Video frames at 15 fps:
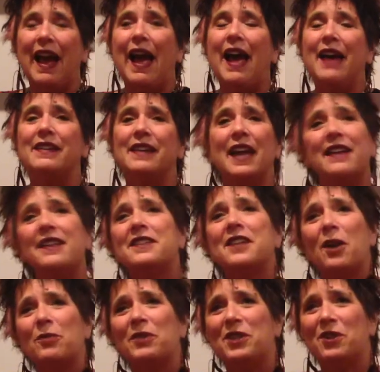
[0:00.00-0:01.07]
And
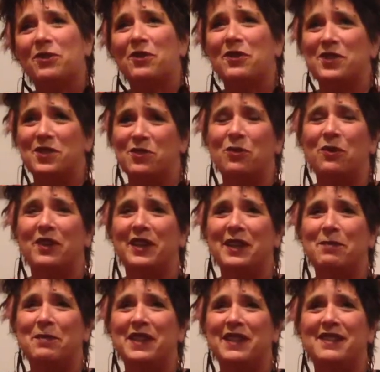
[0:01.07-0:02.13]
anytime we don't know the story,
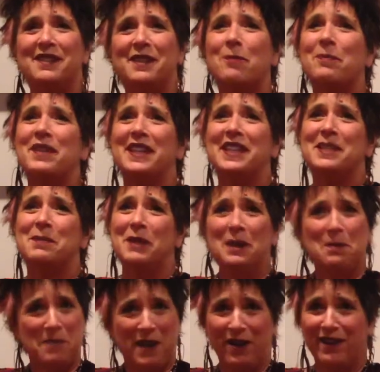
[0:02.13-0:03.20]
it means something is
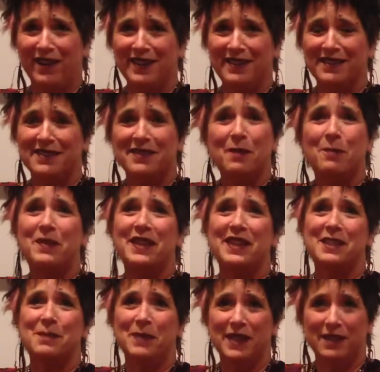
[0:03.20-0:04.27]
being buried, something
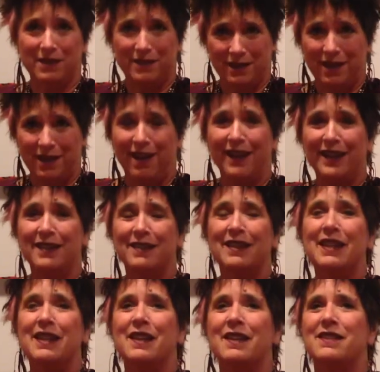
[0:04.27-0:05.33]
is being denied,
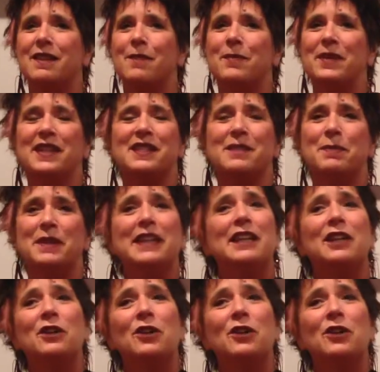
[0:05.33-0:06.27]
something is being